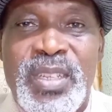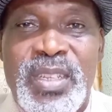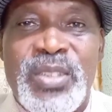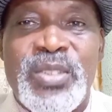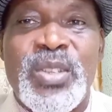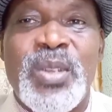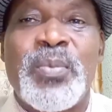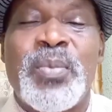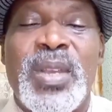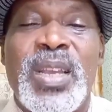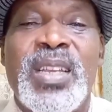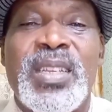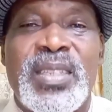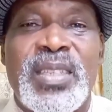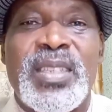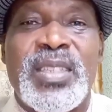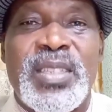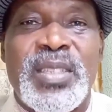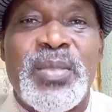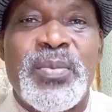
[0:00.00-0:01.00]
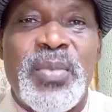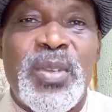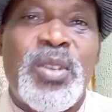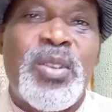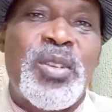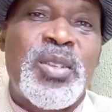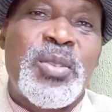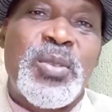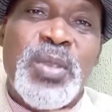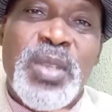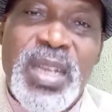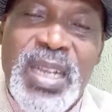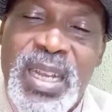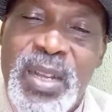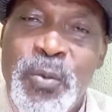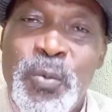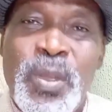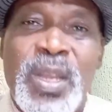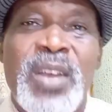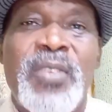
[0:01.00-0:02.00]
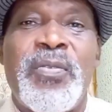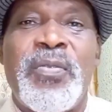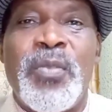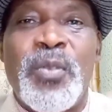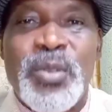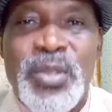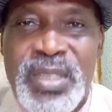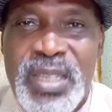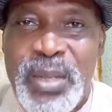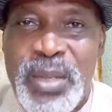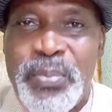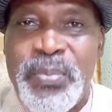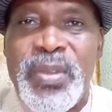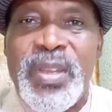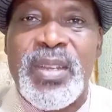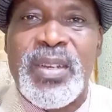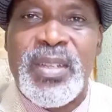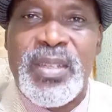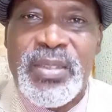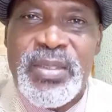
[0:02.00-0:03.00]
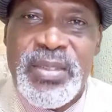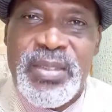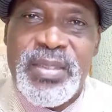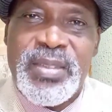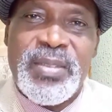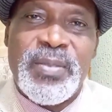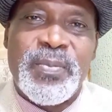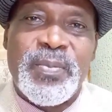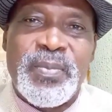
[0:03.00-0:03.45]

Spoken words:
in some cases because we have foster parents.